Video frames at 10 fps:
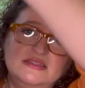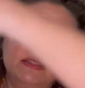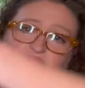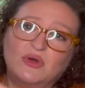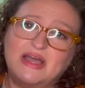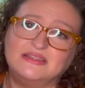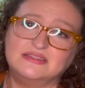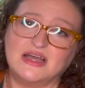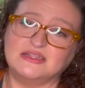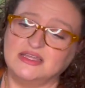this is why it's
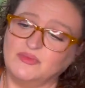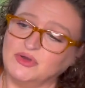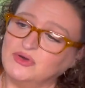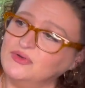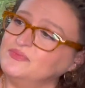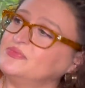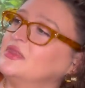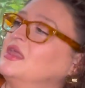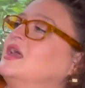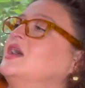non-typical.
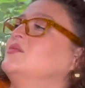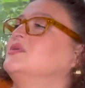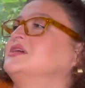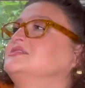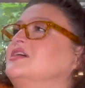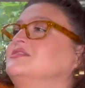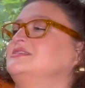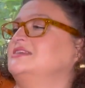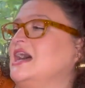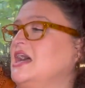Because on the
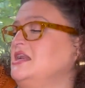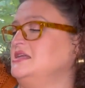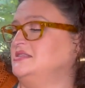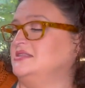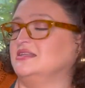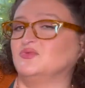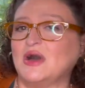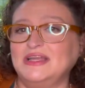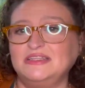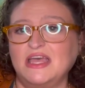side it says
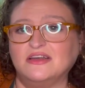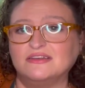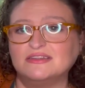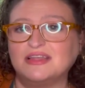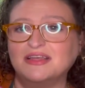Whitetails.